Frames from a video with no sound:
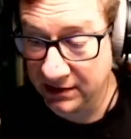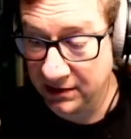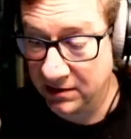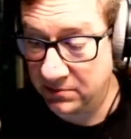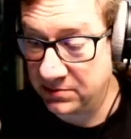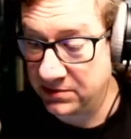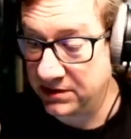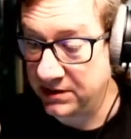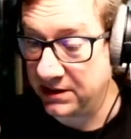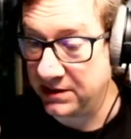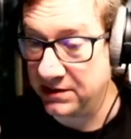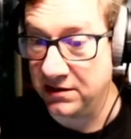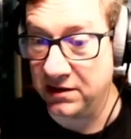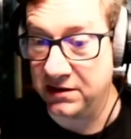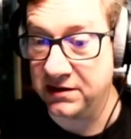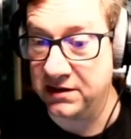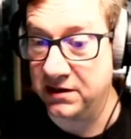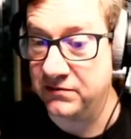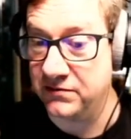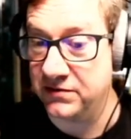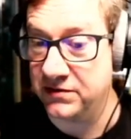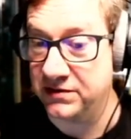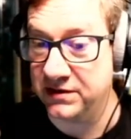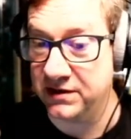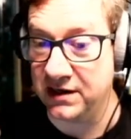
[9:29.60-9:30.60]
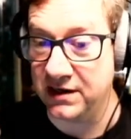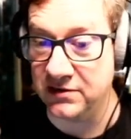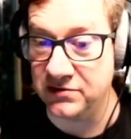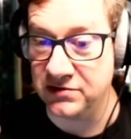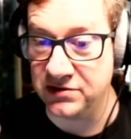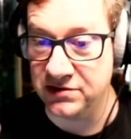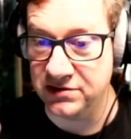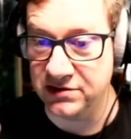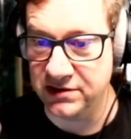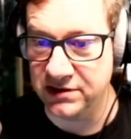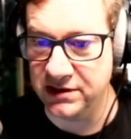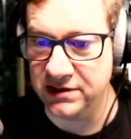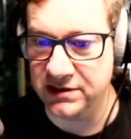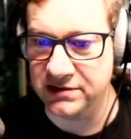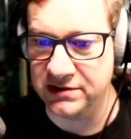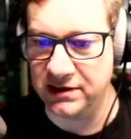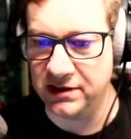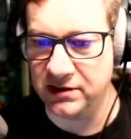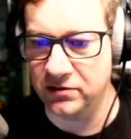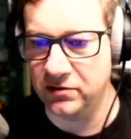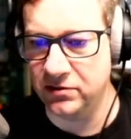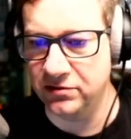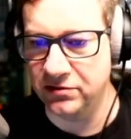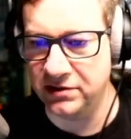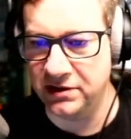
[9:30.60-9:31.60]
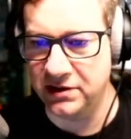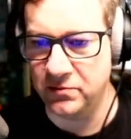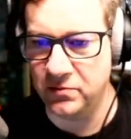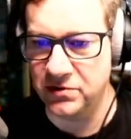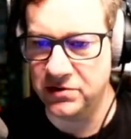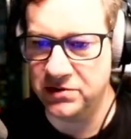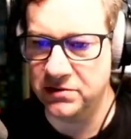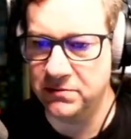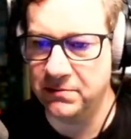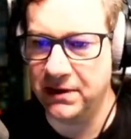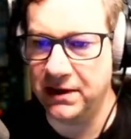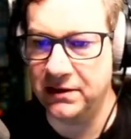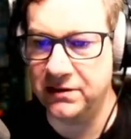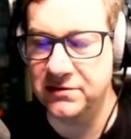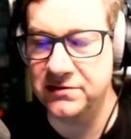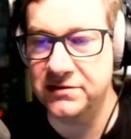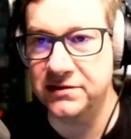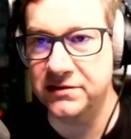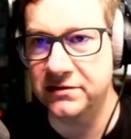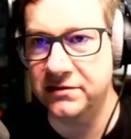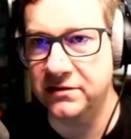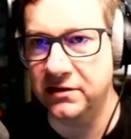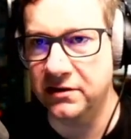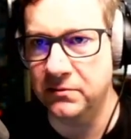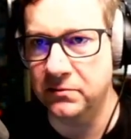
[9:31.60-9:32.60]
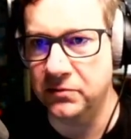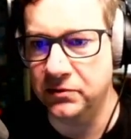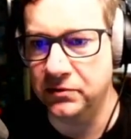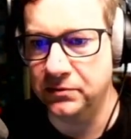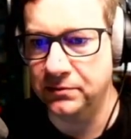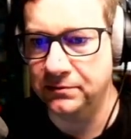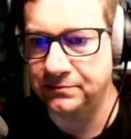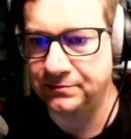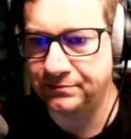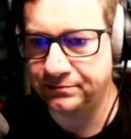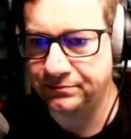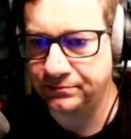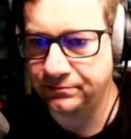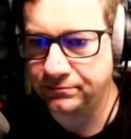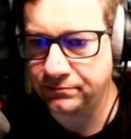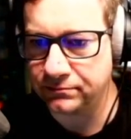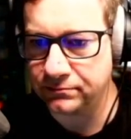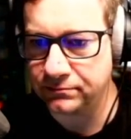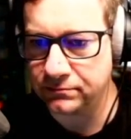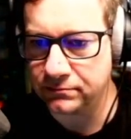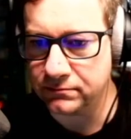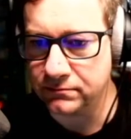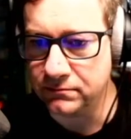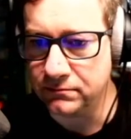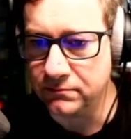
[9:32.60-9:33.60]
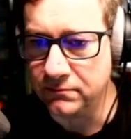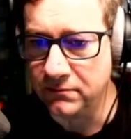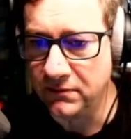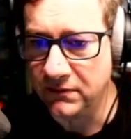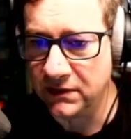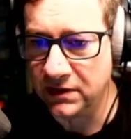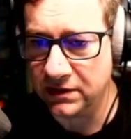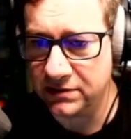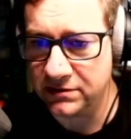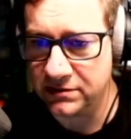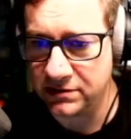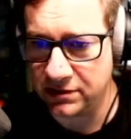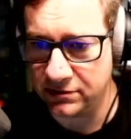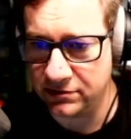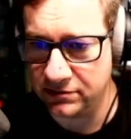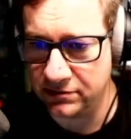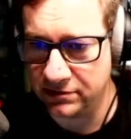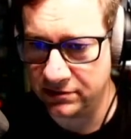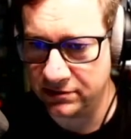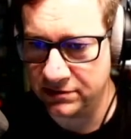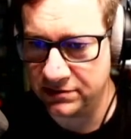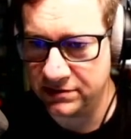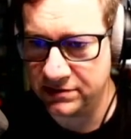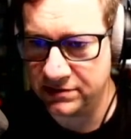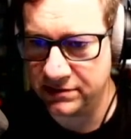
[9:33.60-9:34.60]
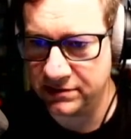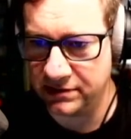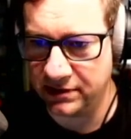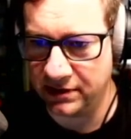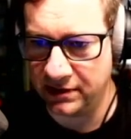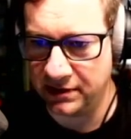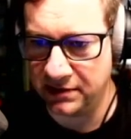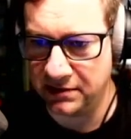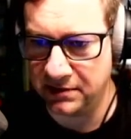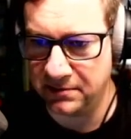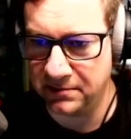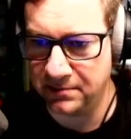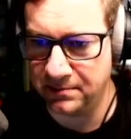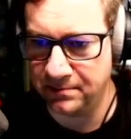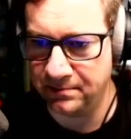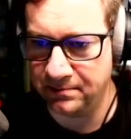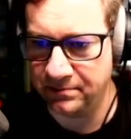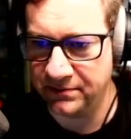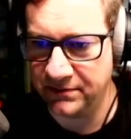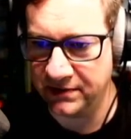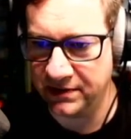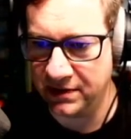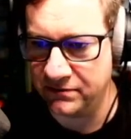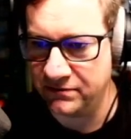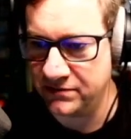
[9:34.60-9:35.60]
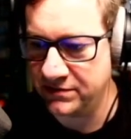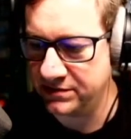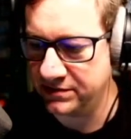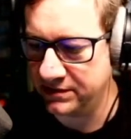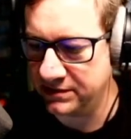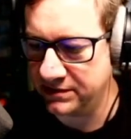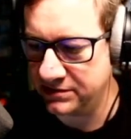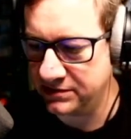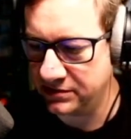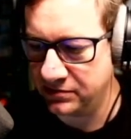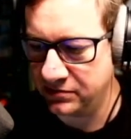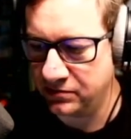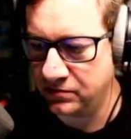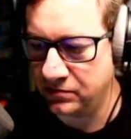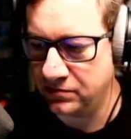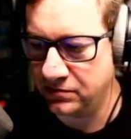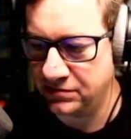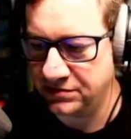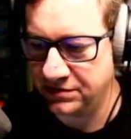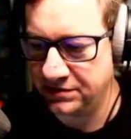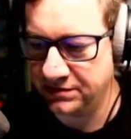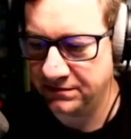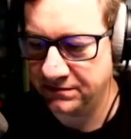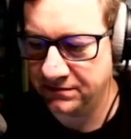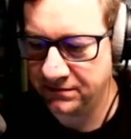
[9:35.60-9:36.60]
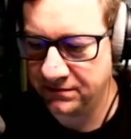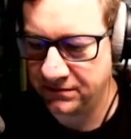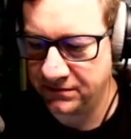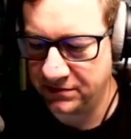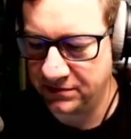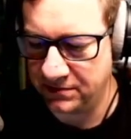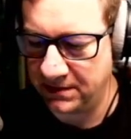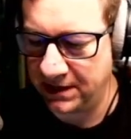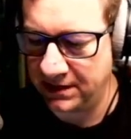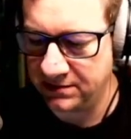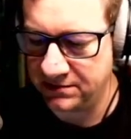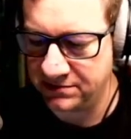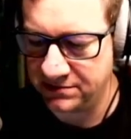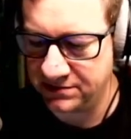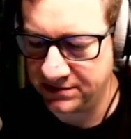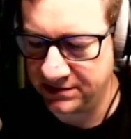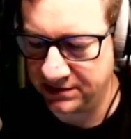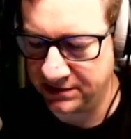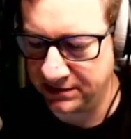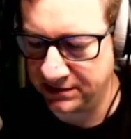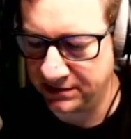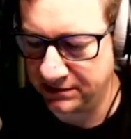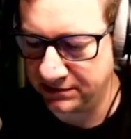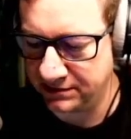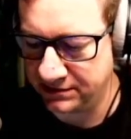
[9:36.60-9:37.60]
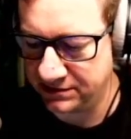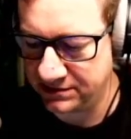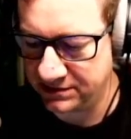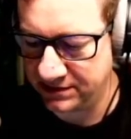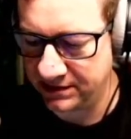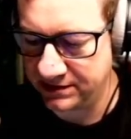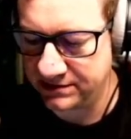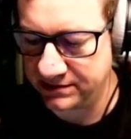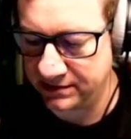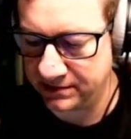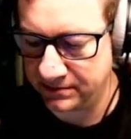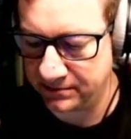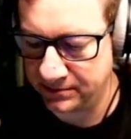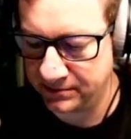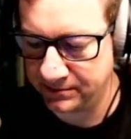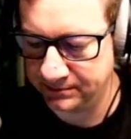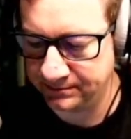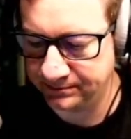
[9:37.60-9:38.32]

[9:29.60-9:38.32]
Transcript: But again, like everything else, you need that on there when you're balancing the gimbal so that everything's in order for the balancing and the setup.